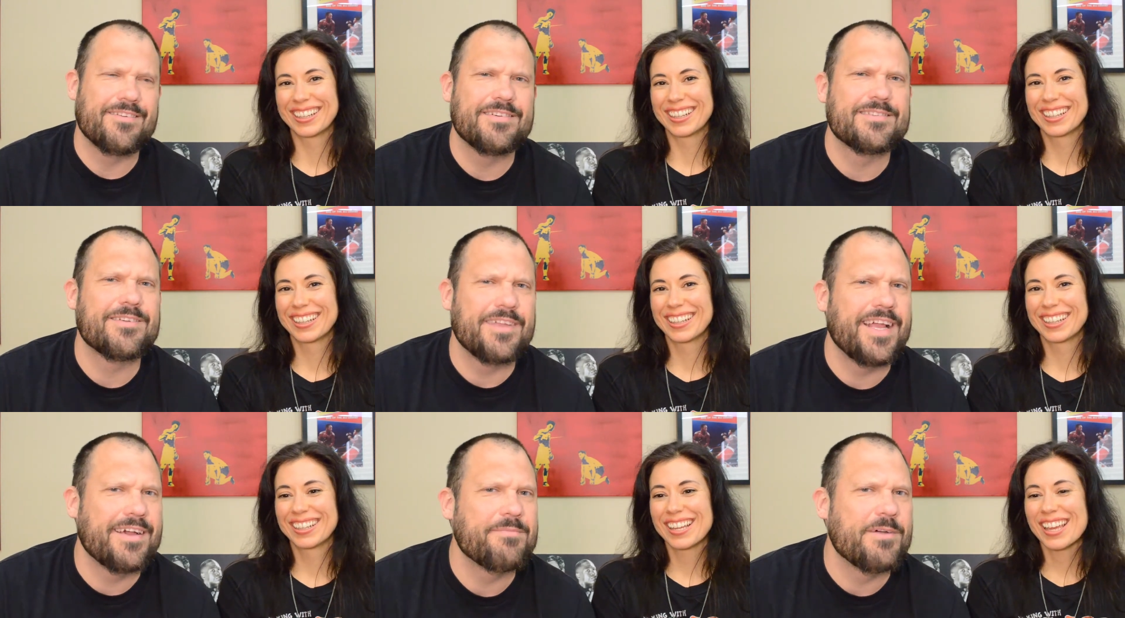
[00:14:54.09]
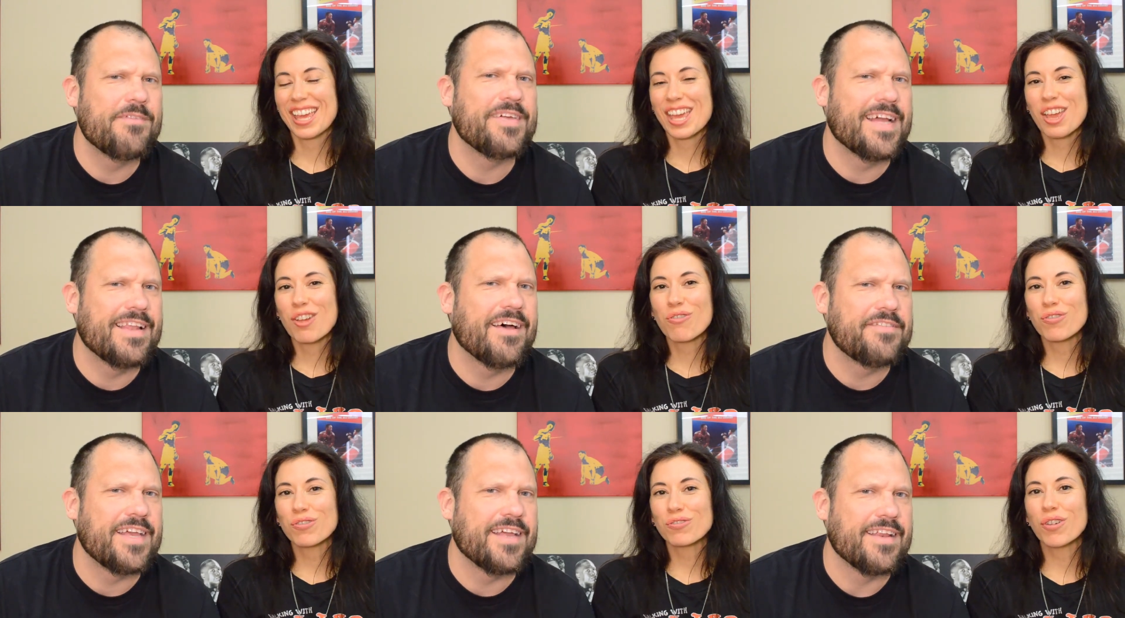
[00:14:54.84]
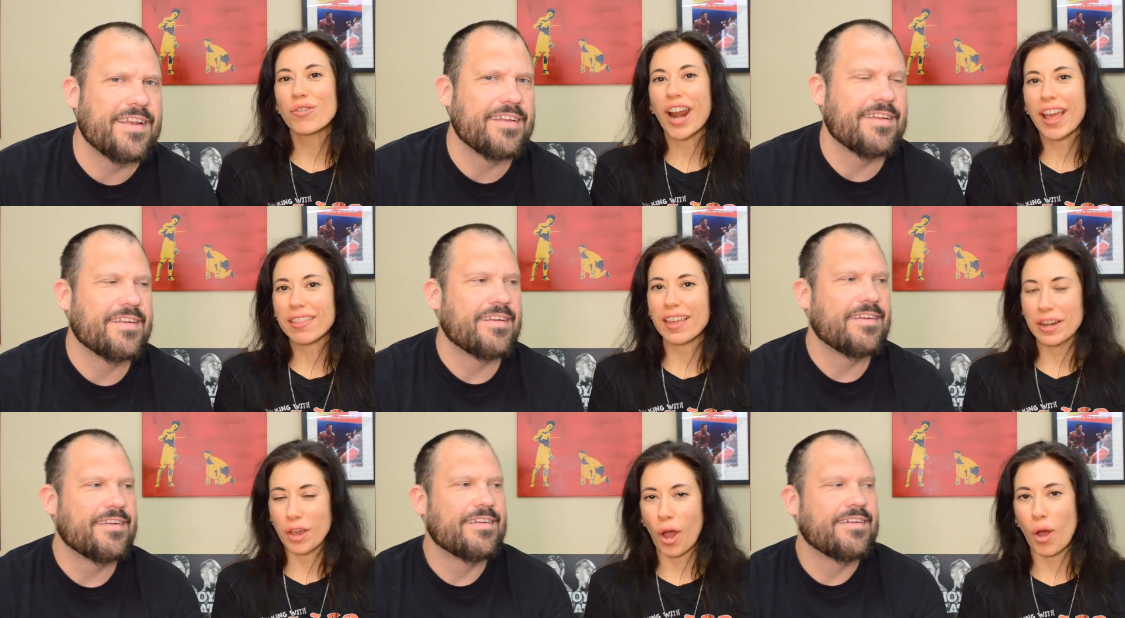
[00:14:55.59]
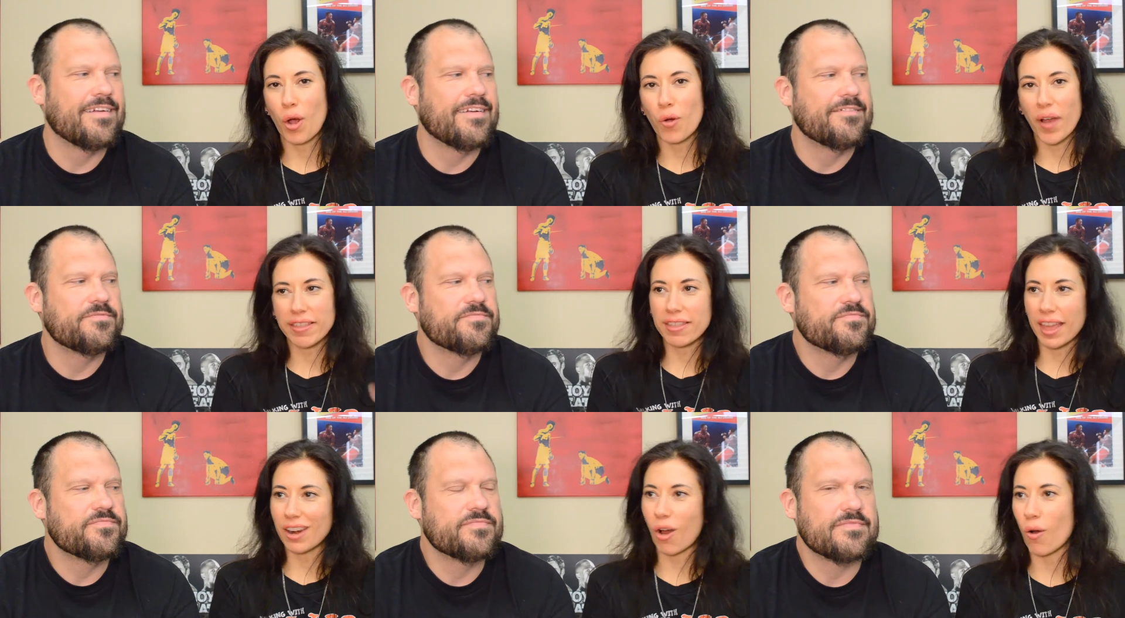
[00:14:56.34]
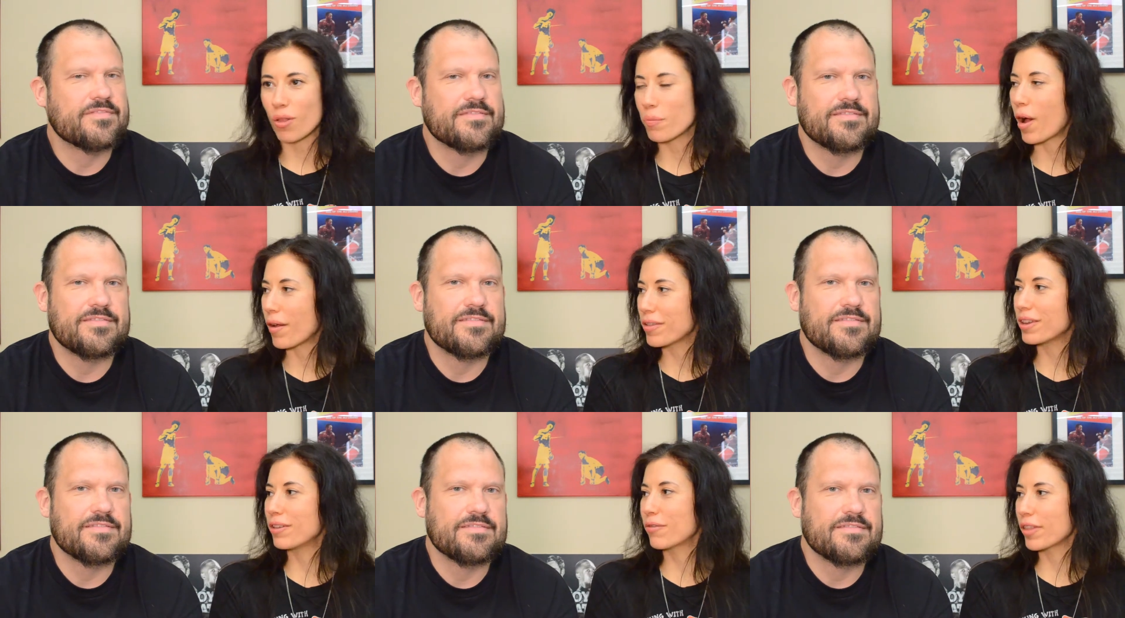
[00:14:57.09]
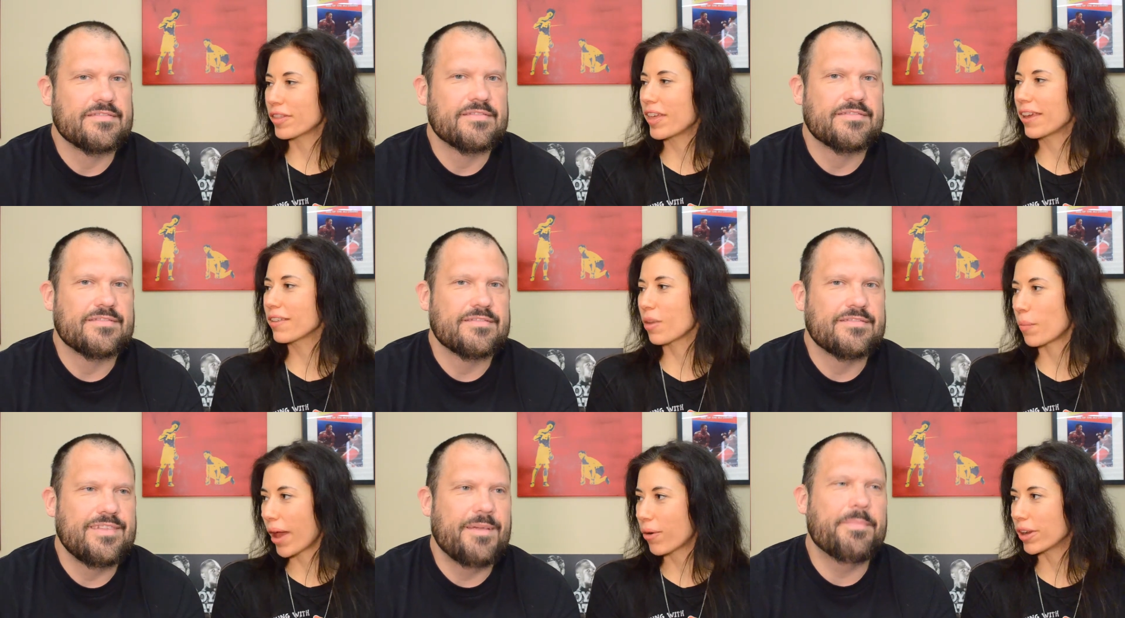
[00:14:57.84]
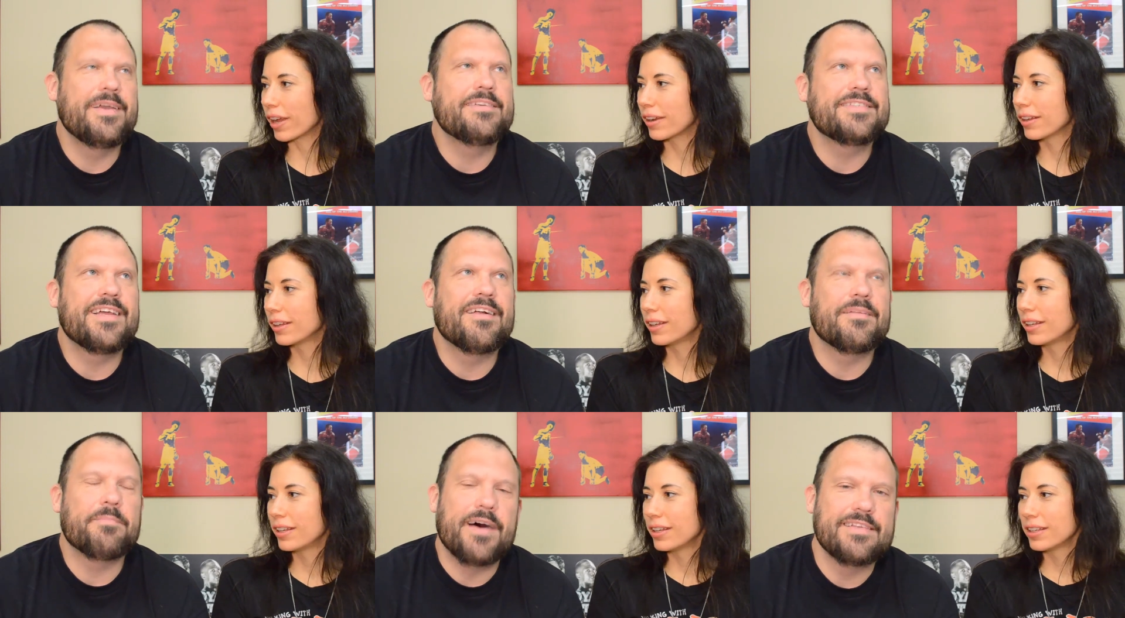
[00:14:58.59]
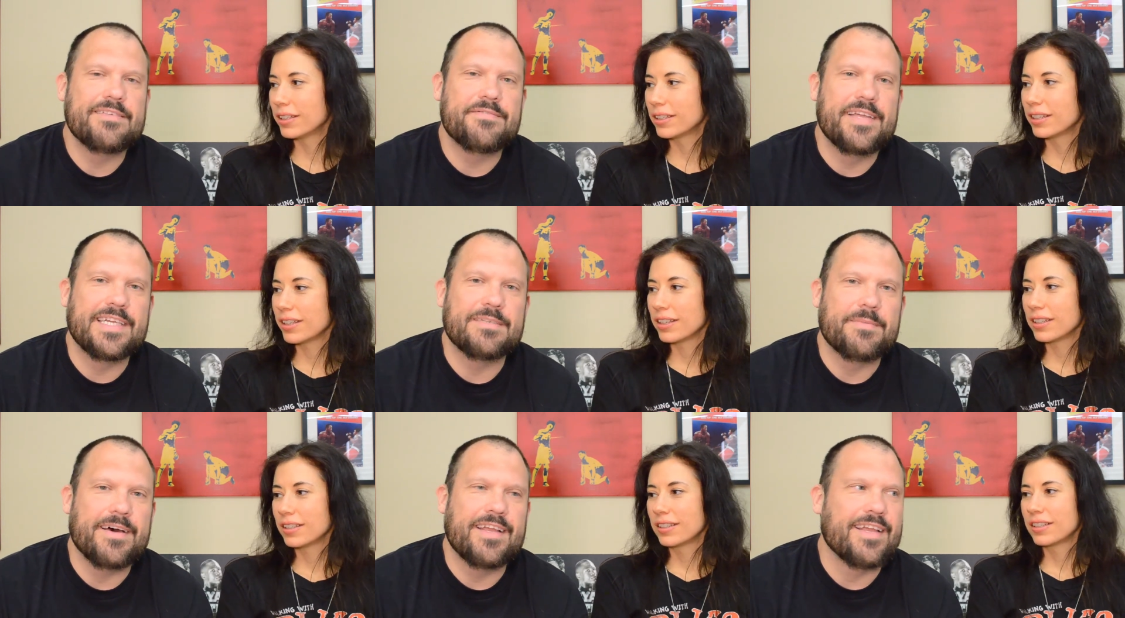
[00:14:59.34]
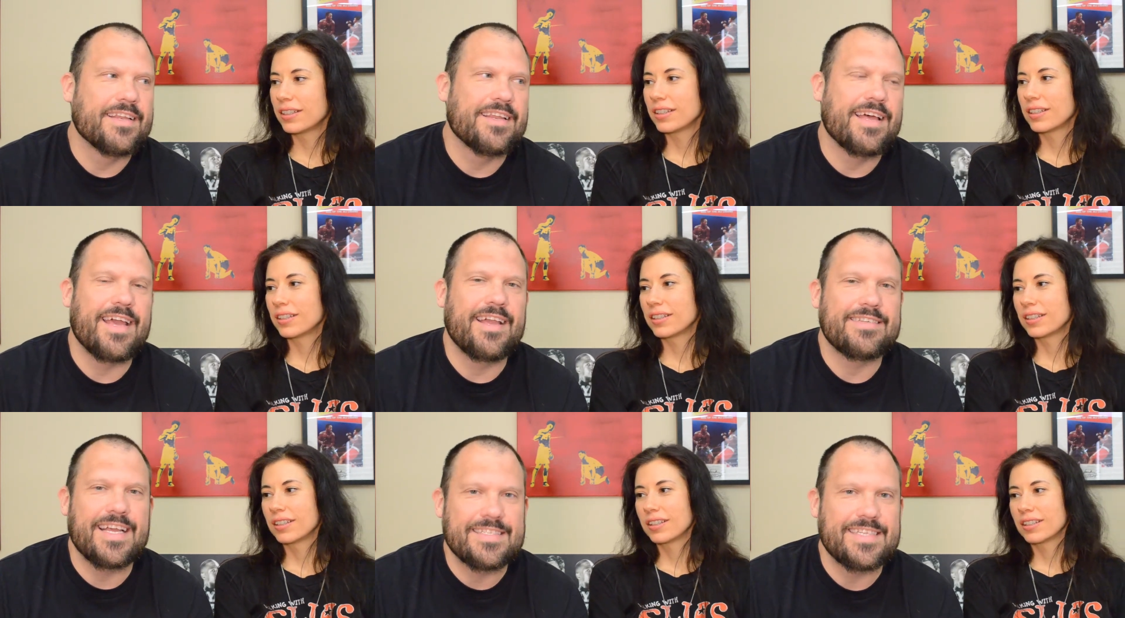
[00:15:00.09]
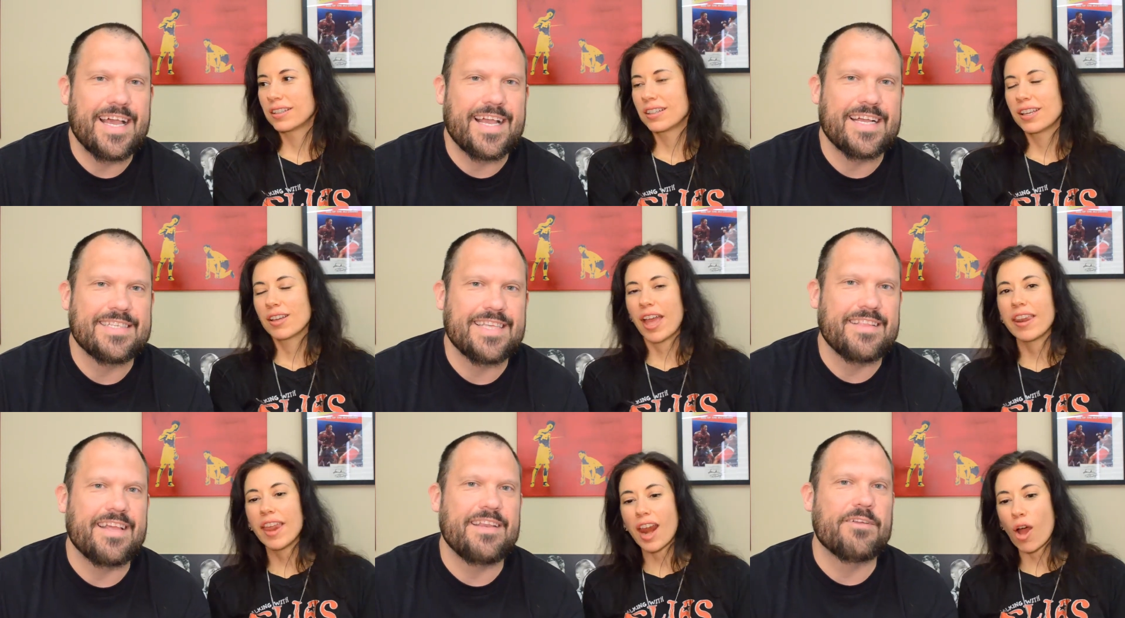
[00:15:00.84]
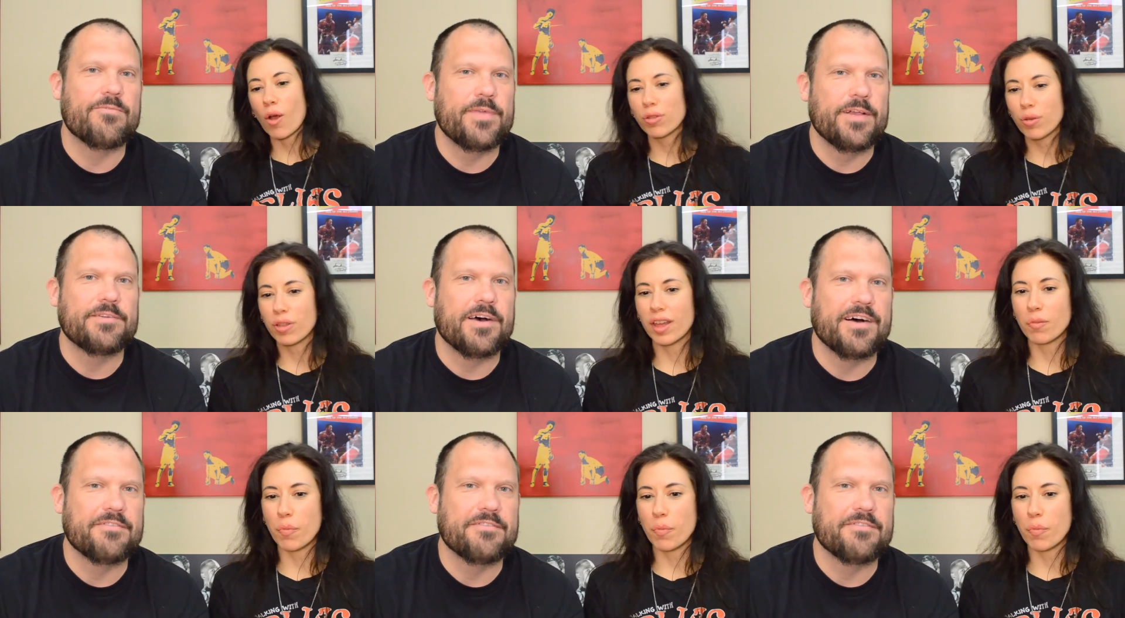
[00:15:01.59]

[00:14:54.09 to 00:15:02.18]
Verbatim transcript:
Speaker 1: it was really a good movie and I loved it. Well, when I said go, I said all the positive things about
Speaker 2: yeah, it. But you said all the positive things about it in like ten seconds.
Speaker 1: And, and then, then I also said